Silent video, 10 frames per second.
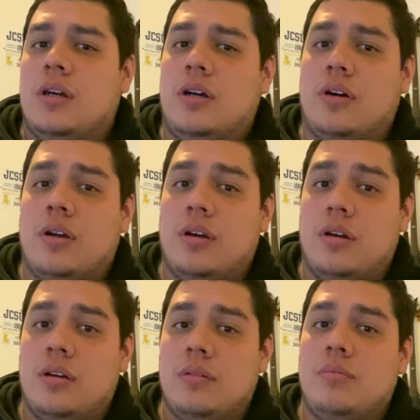
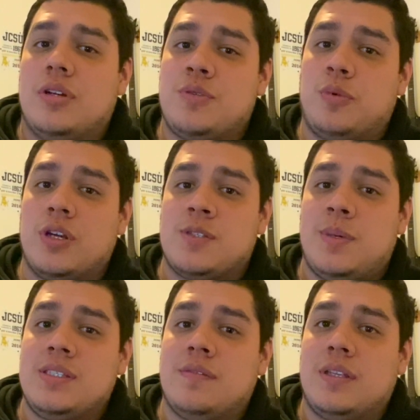are much more
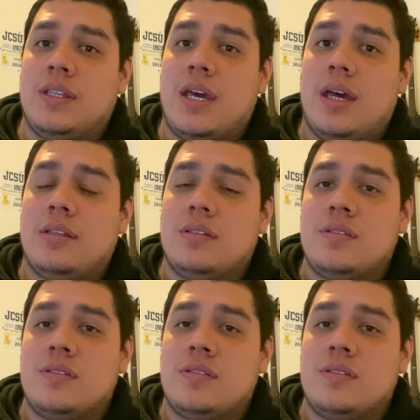expensive than that.